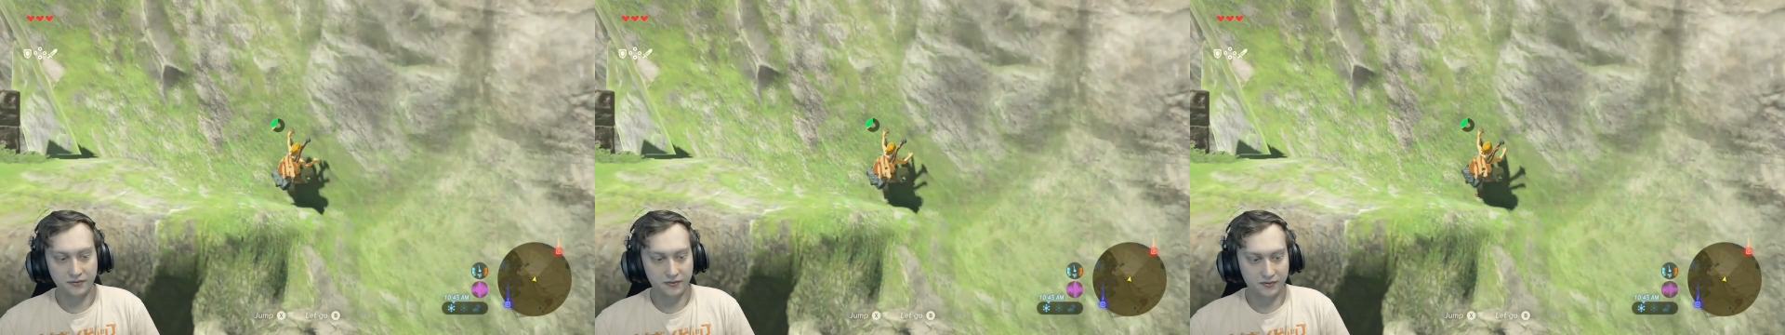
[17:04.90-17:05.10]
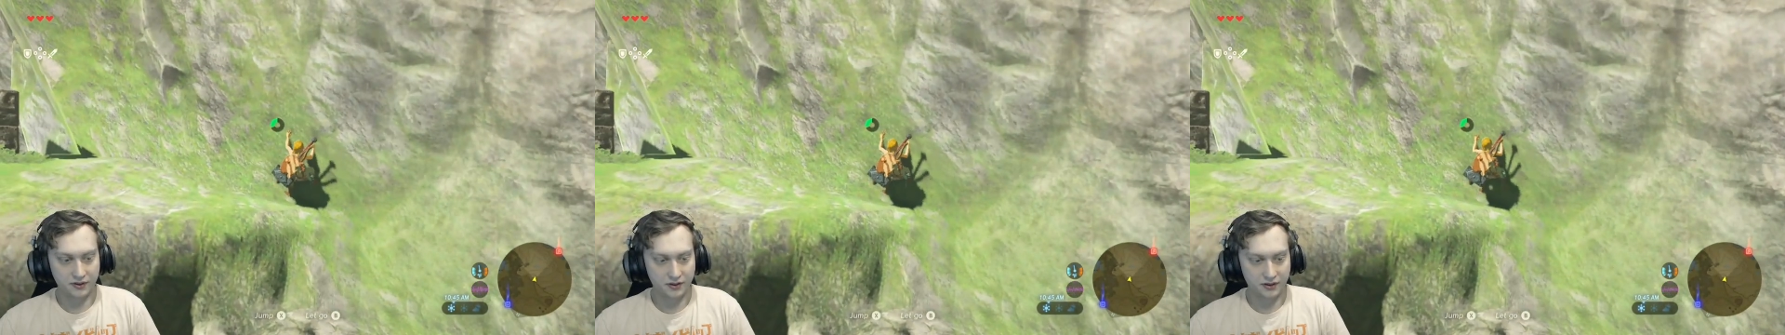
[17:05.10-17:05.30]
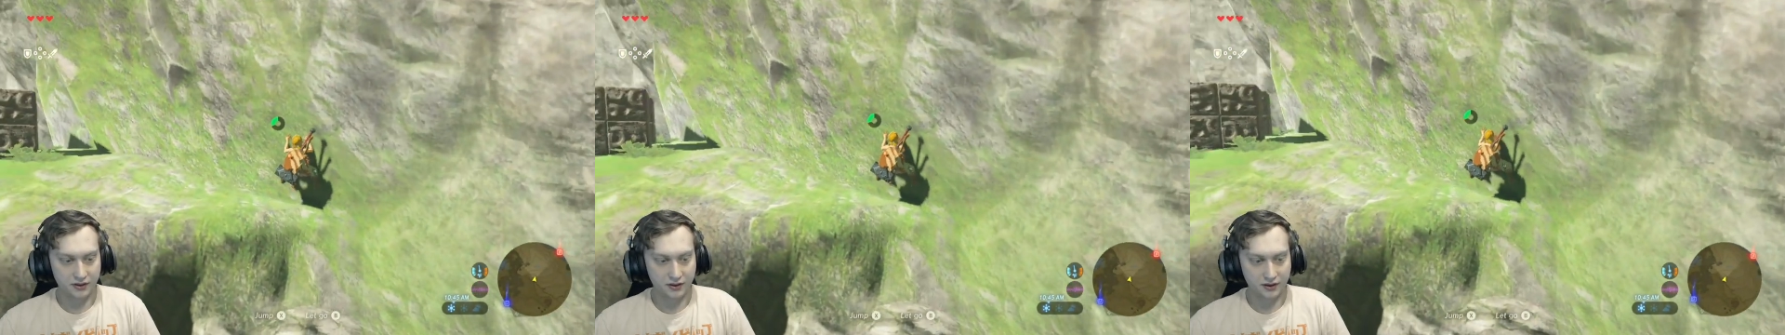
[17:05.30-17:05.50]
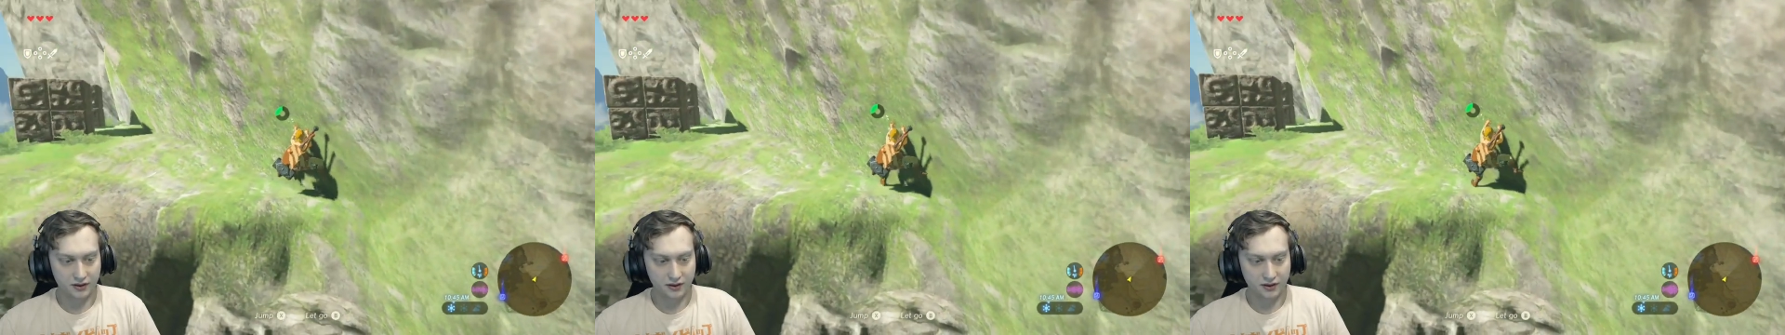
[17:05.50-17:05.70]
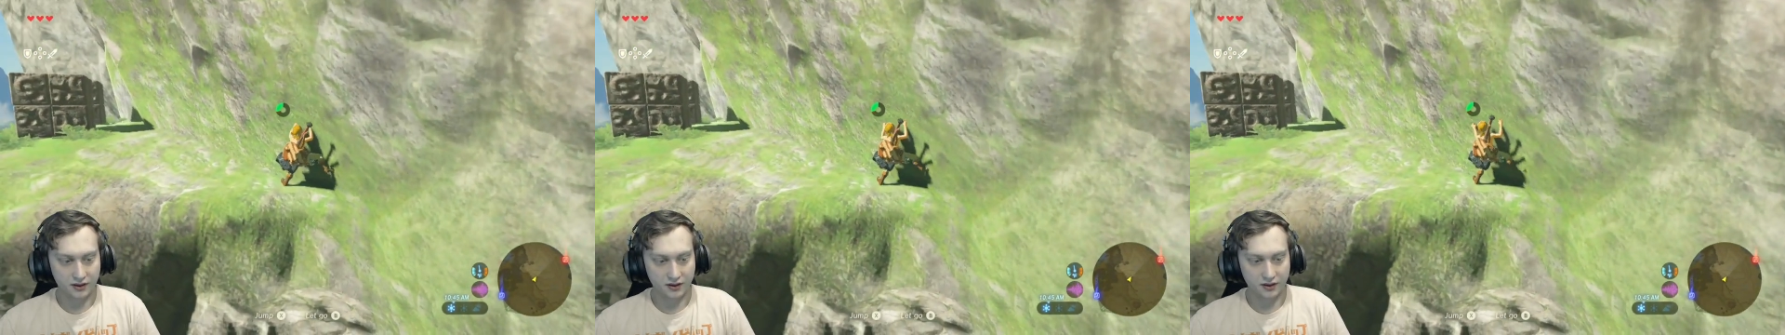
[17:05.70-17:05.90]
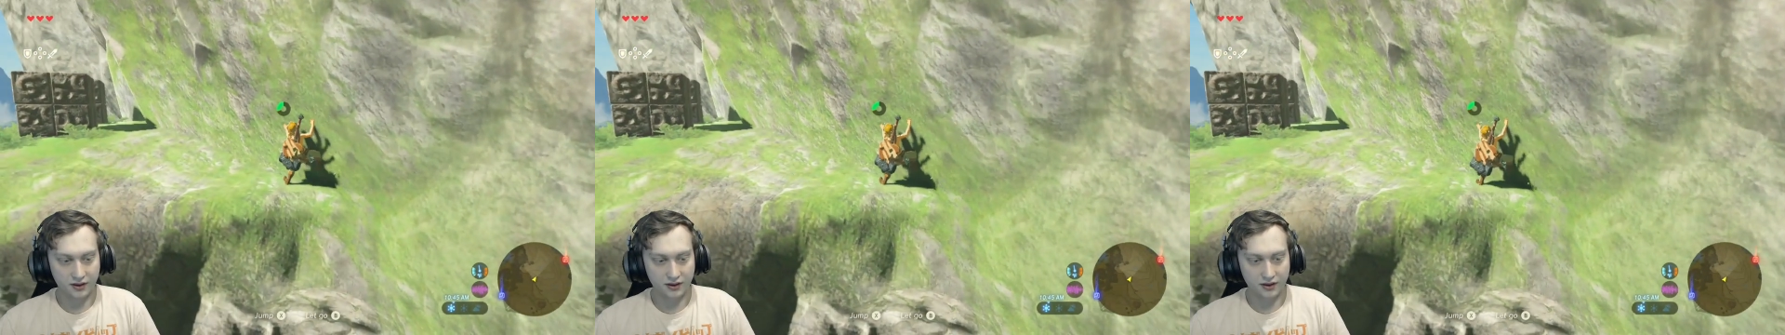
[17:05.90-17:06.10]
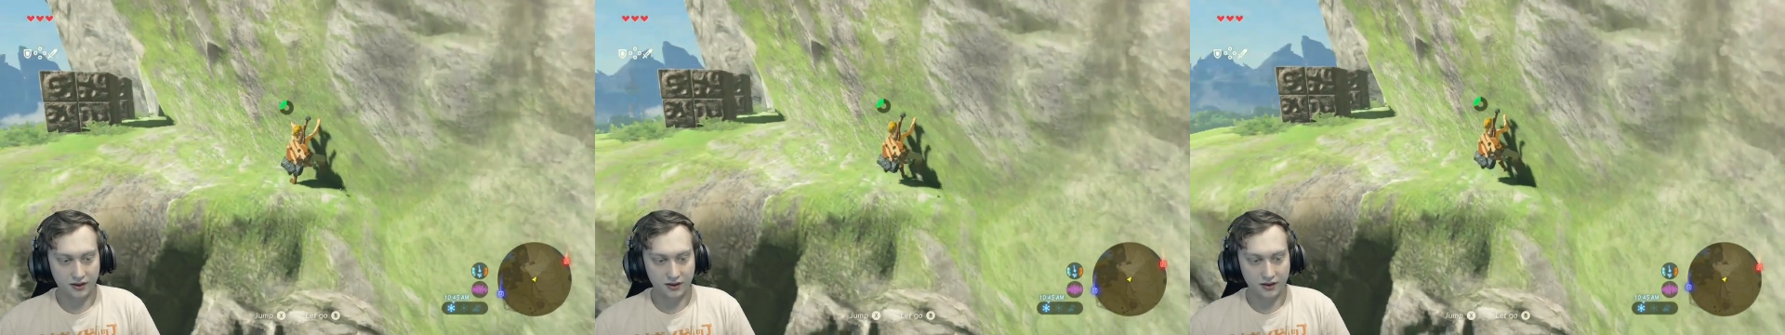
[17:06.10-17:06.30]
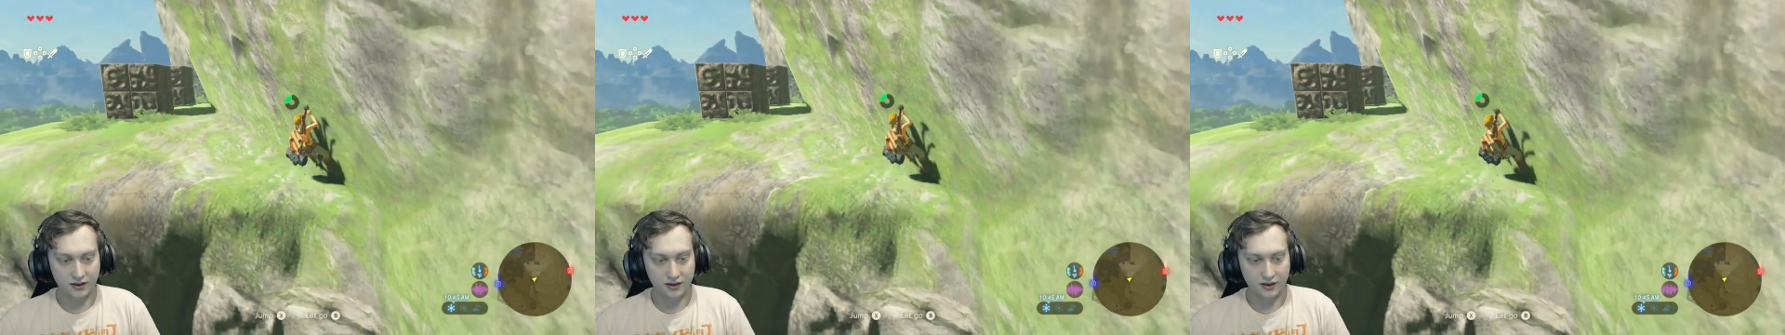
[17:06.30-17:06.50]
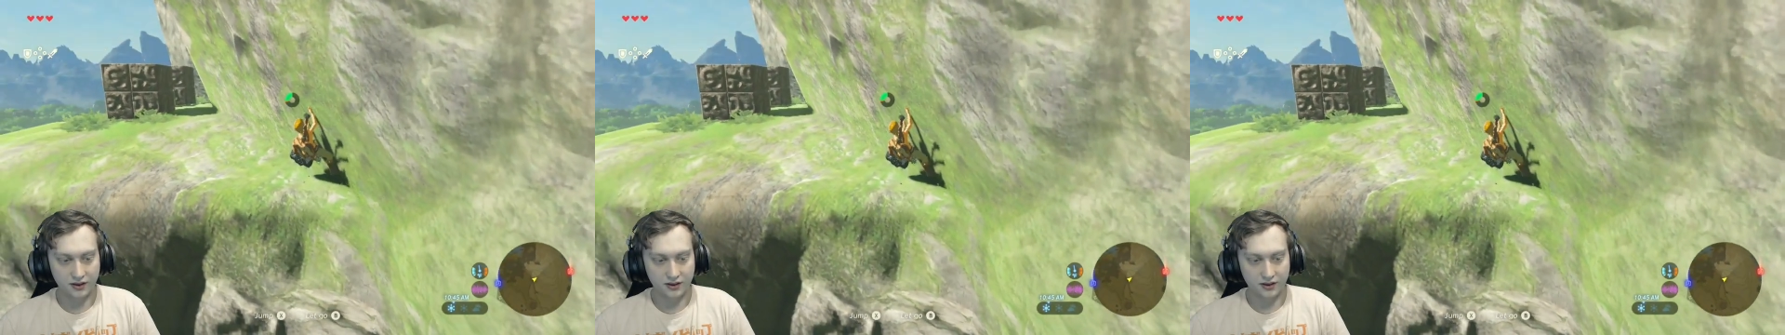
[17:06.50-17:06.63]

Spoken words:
Nobody speaks.